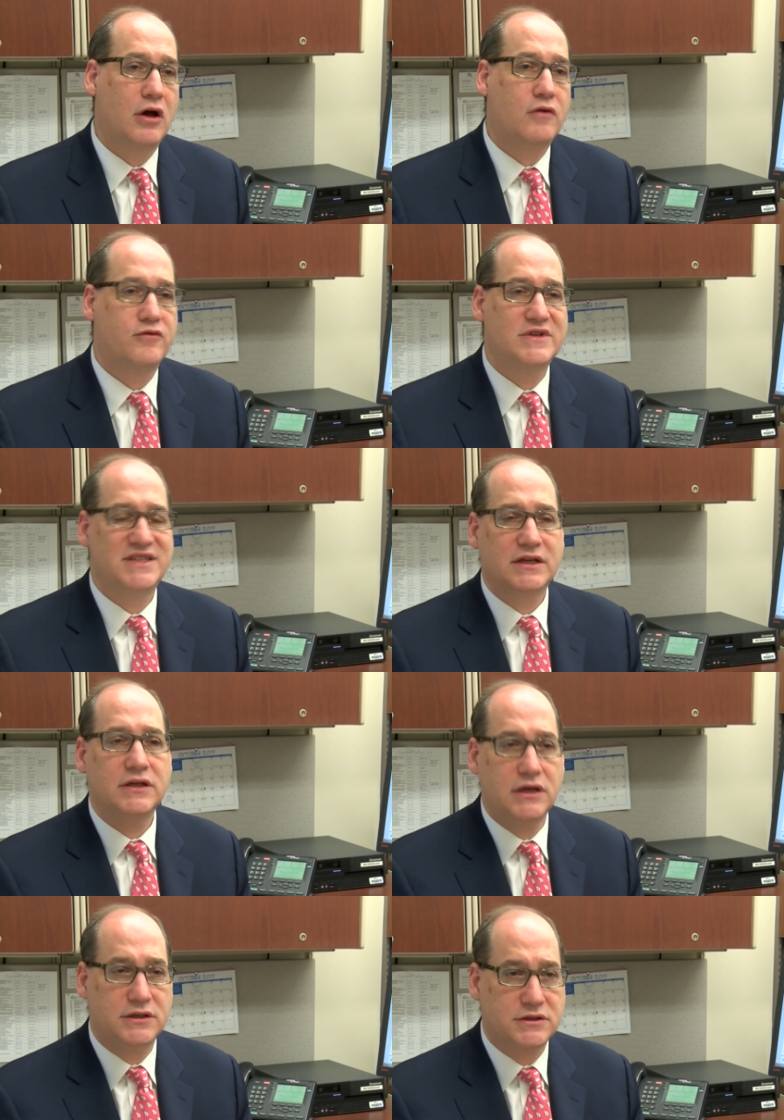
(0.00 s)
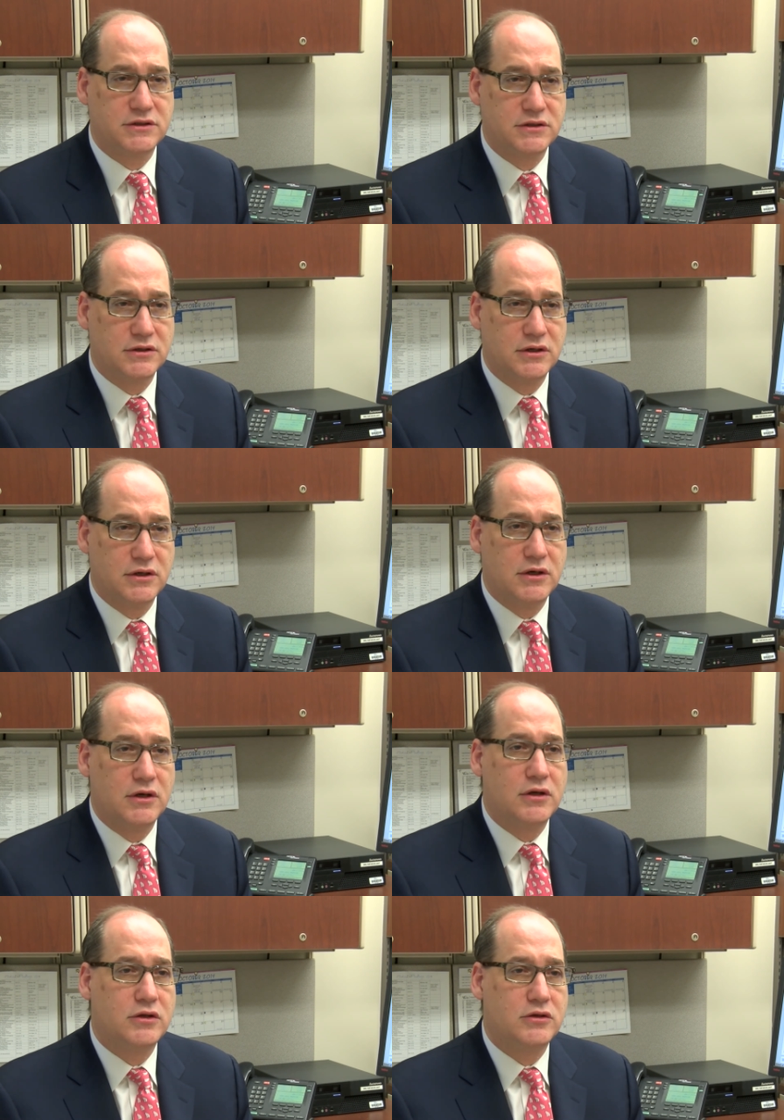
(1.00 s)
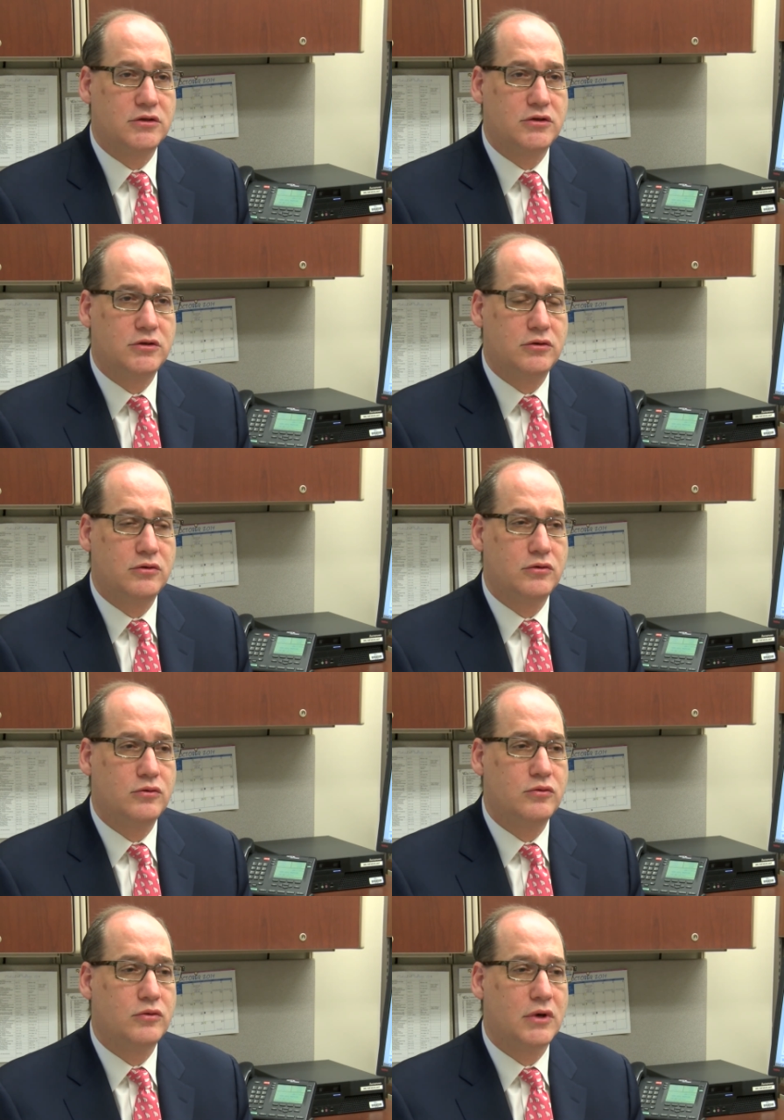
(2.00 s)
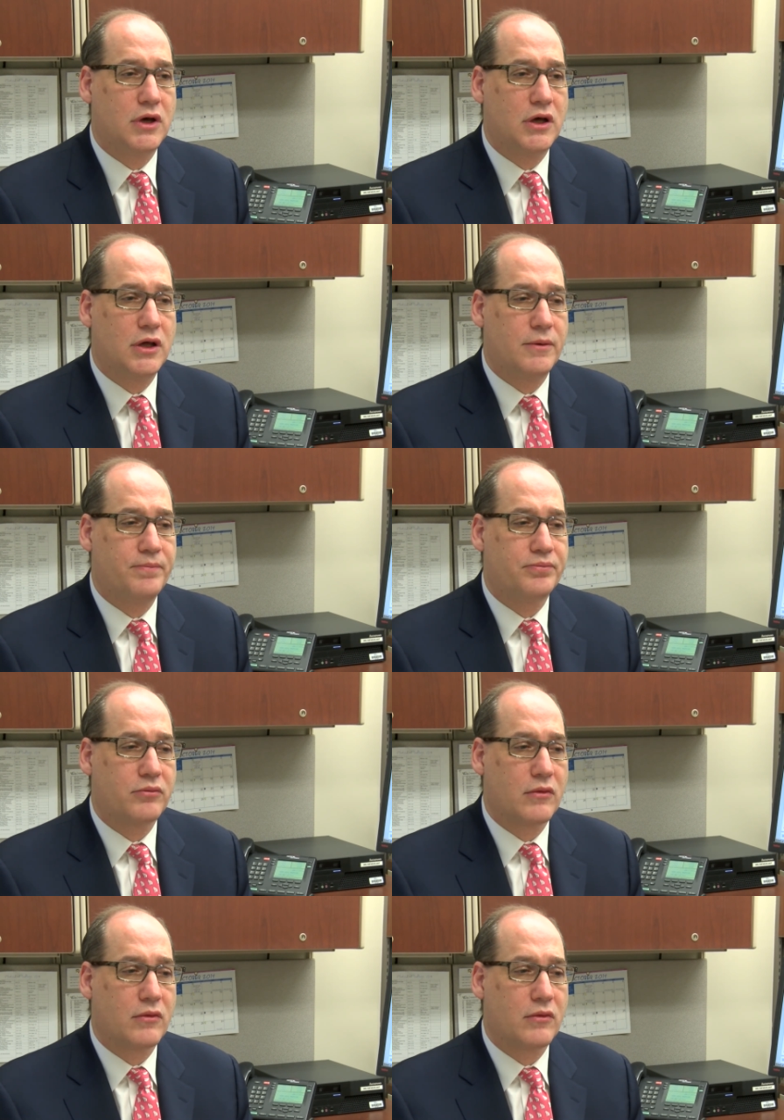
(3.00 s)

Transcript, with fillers: of resilience to um,